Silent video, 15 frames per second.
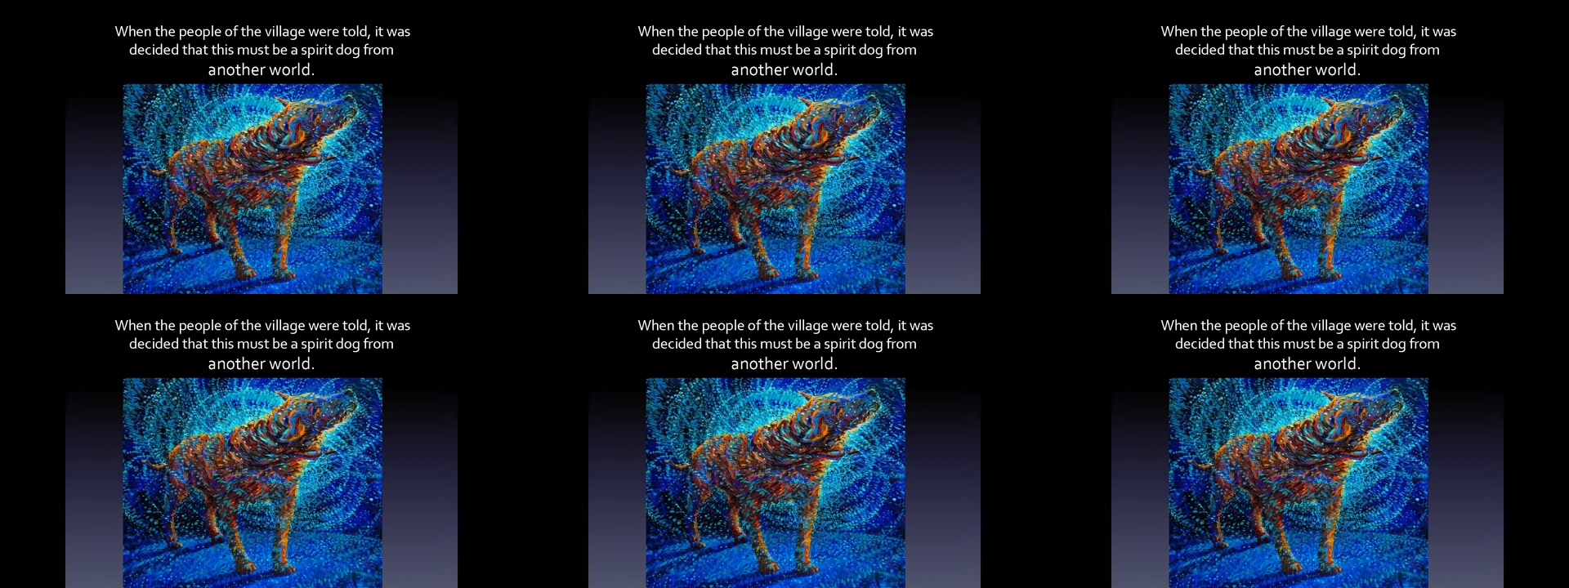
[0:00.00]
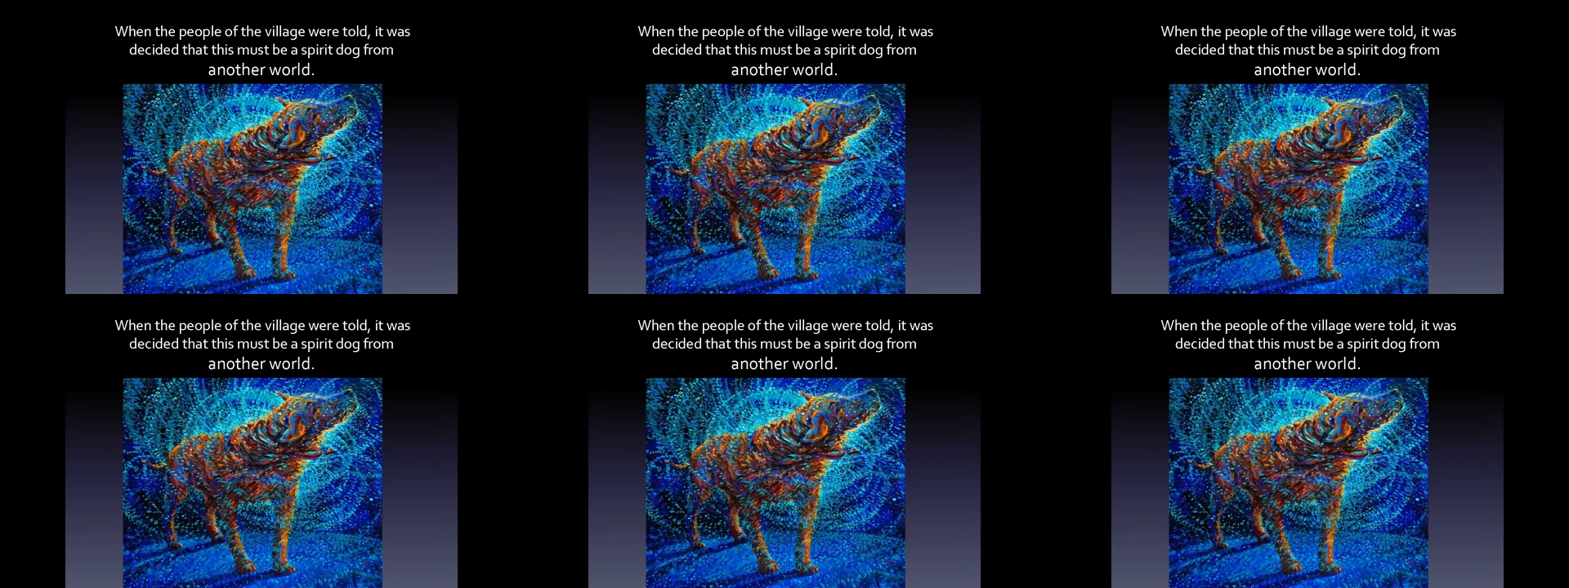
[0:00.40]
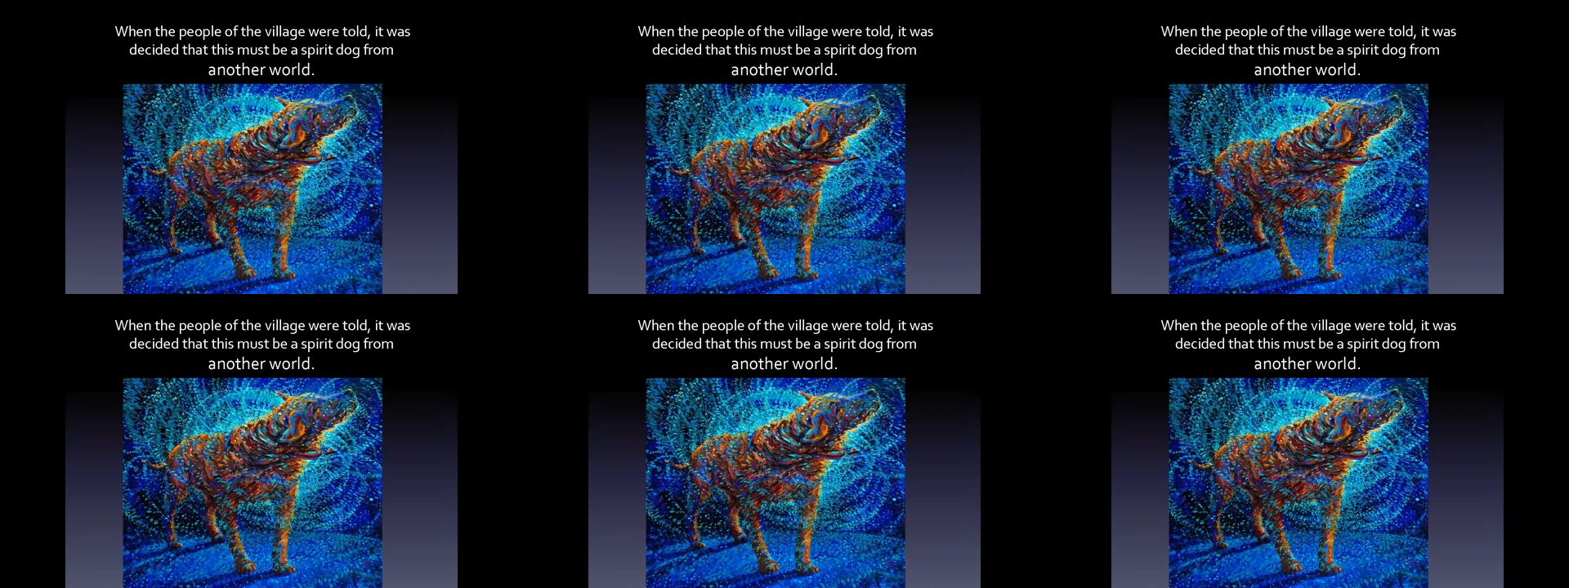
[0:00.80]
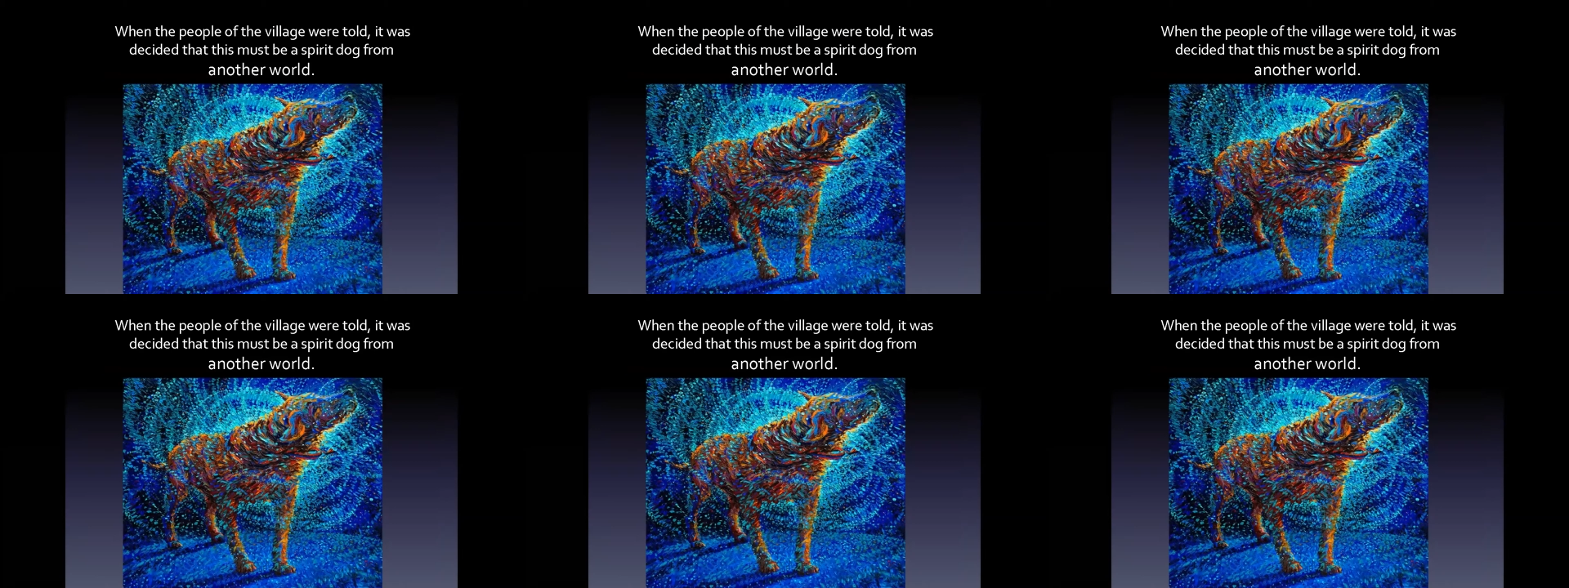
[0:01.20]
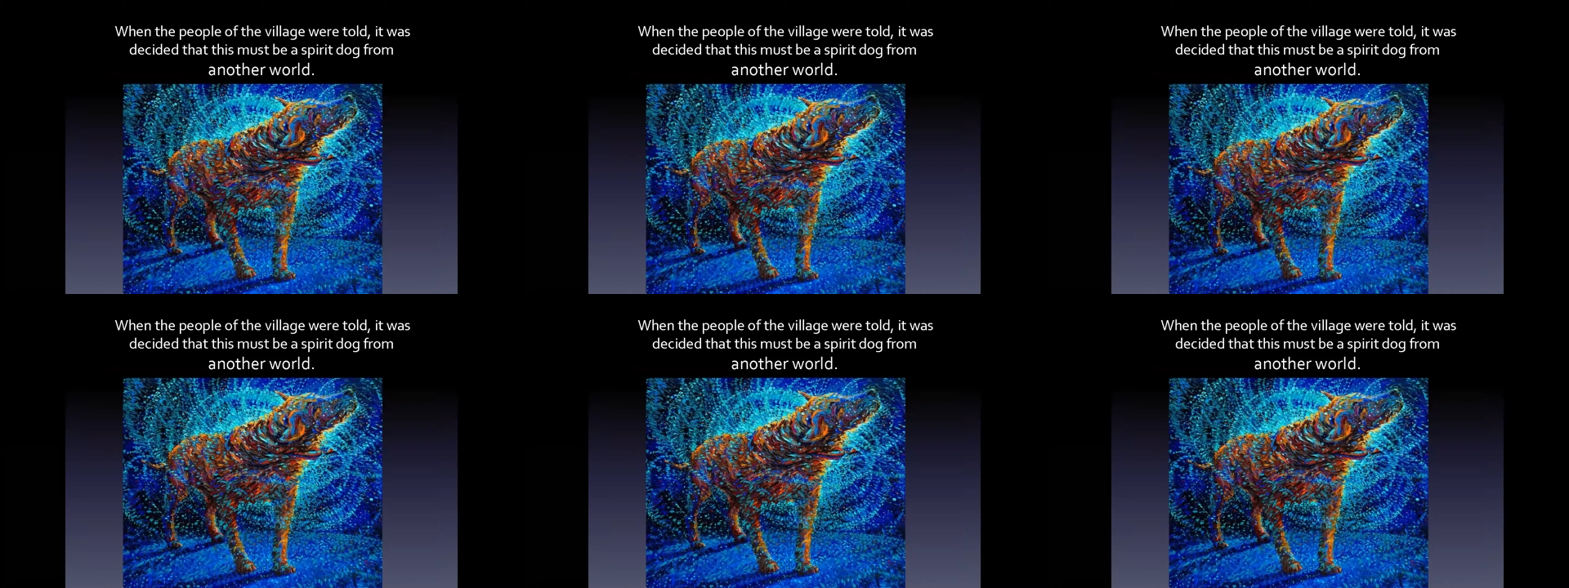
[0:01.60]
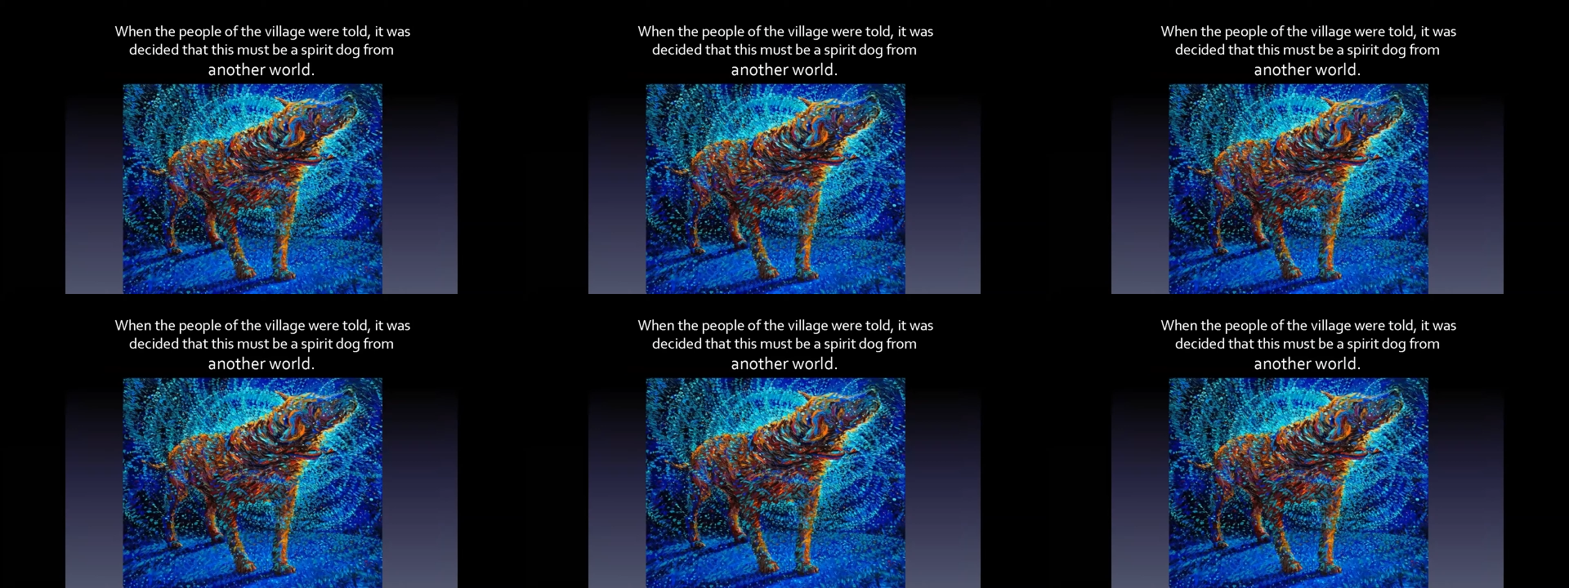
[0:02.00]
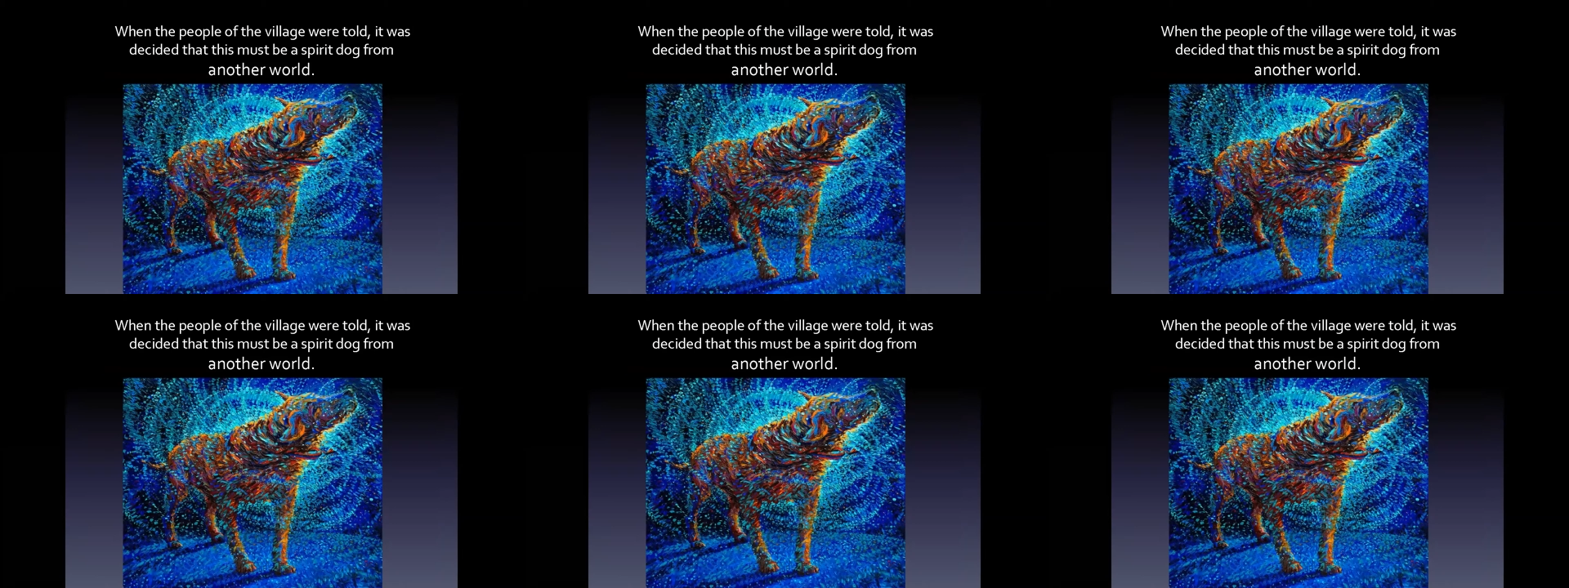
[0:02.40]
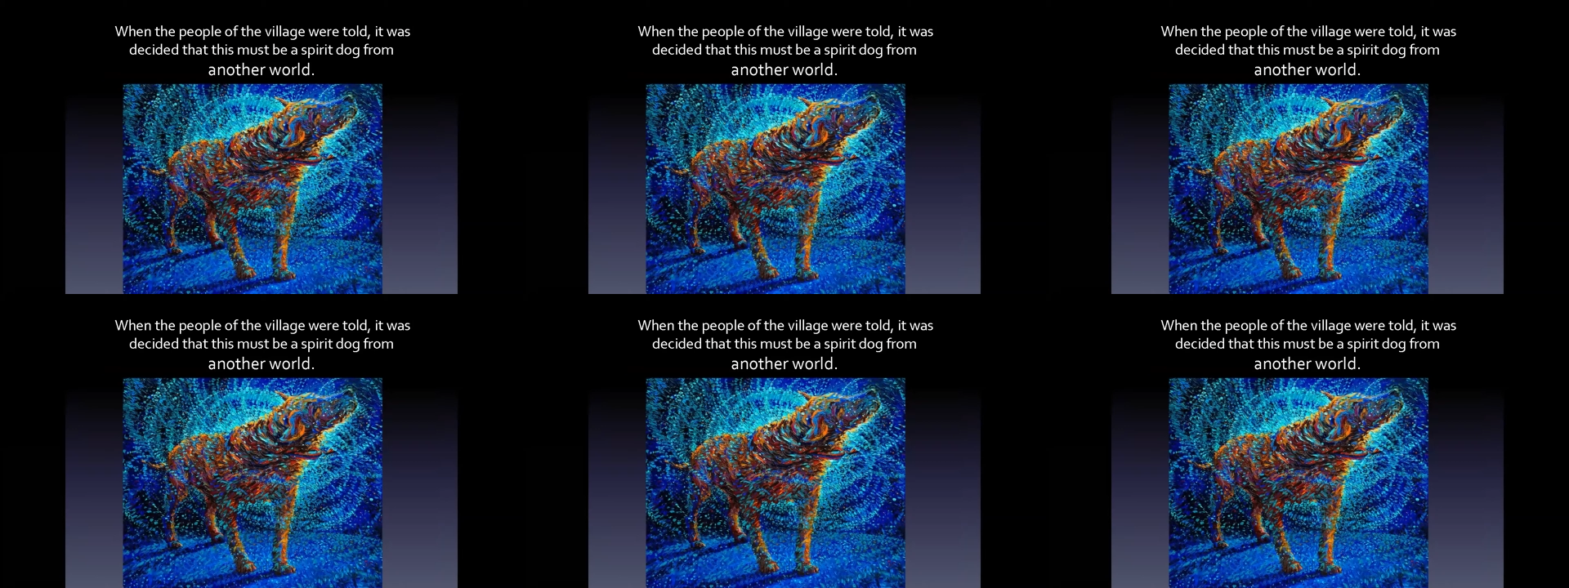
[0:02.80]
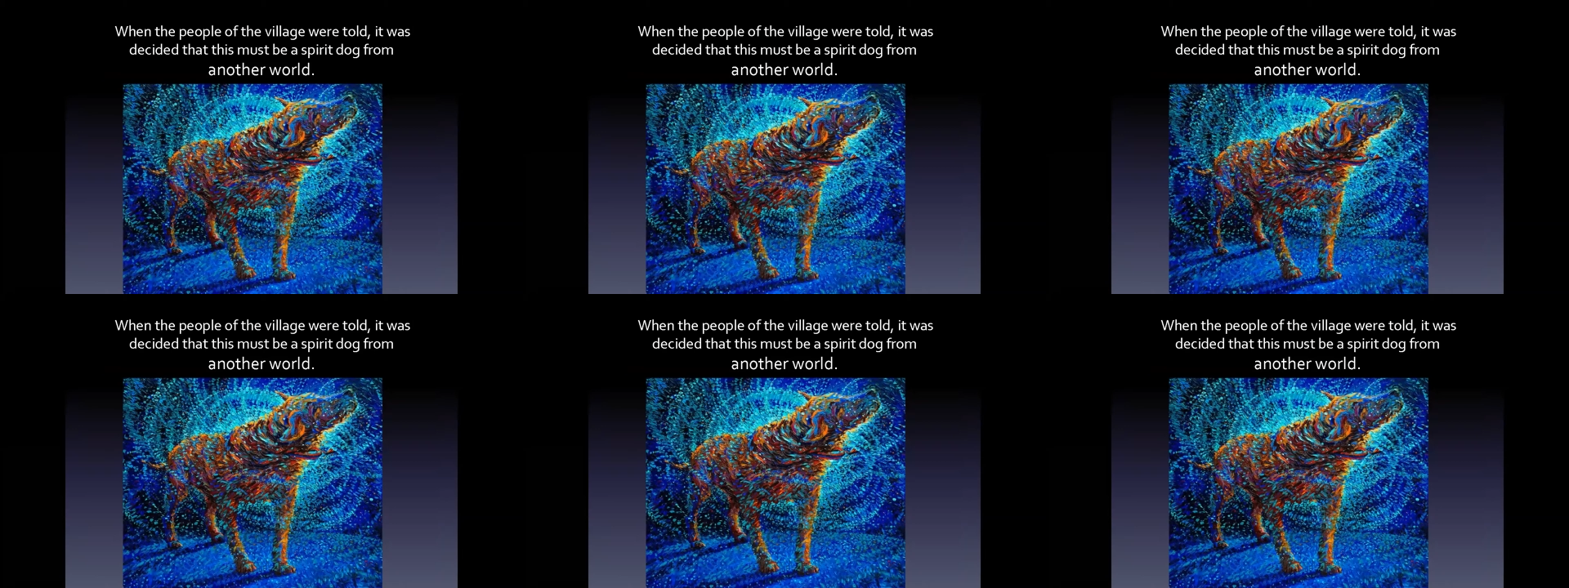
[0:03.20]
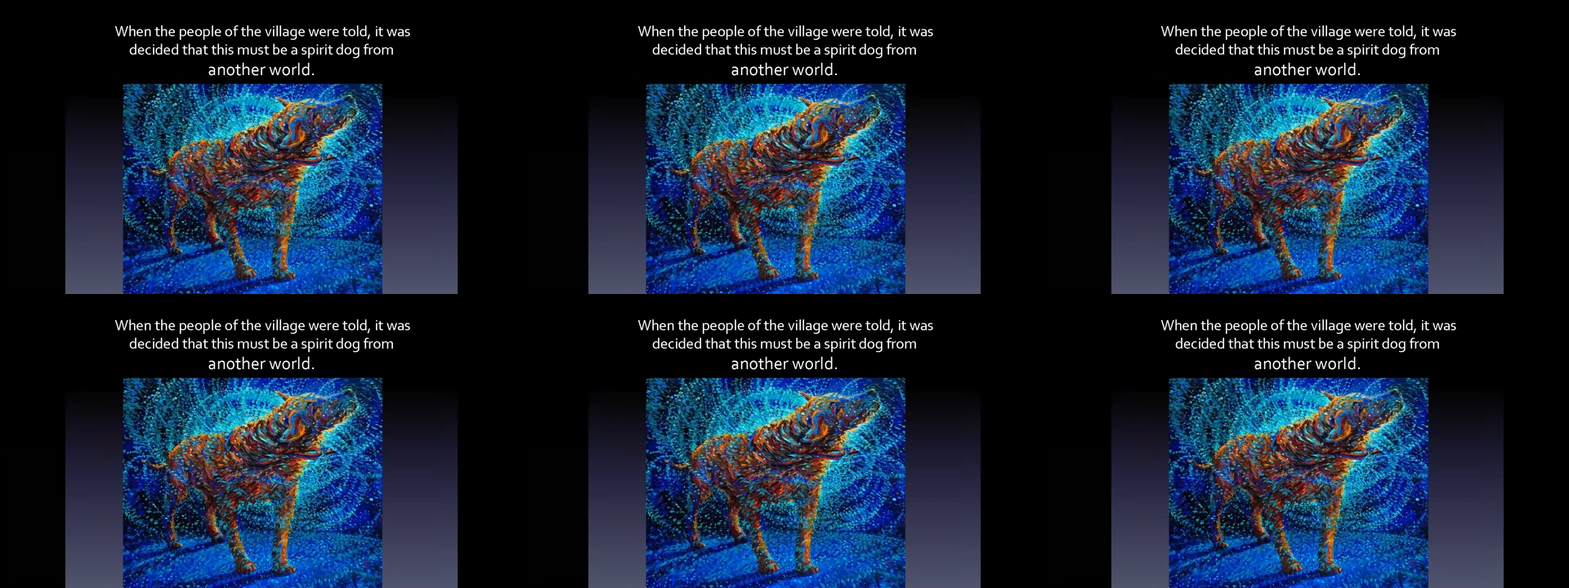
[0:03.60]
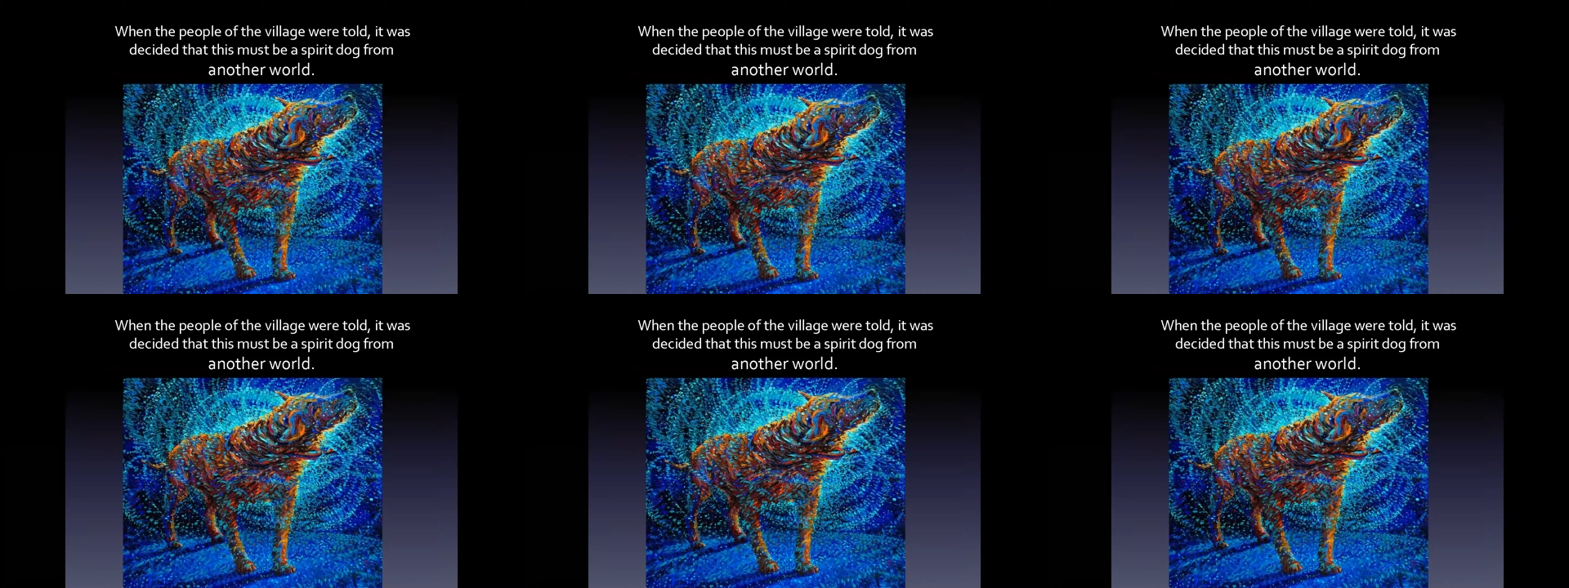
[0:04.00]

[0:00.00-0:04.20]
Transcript: Nobody's mouth can be seen.